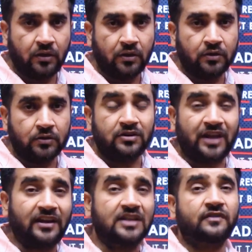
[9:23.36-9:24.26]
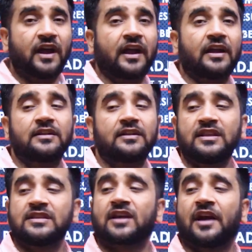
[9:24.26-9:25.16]
So that is why
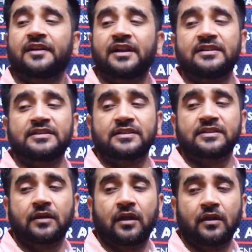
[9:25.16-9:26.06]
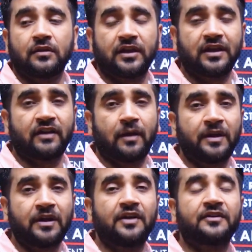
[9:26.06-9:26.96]
these countries, the developing
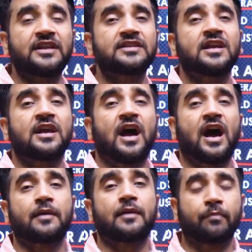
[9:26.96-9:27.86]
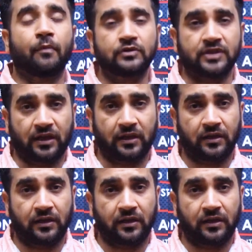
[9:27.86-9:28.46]
countries, are posing,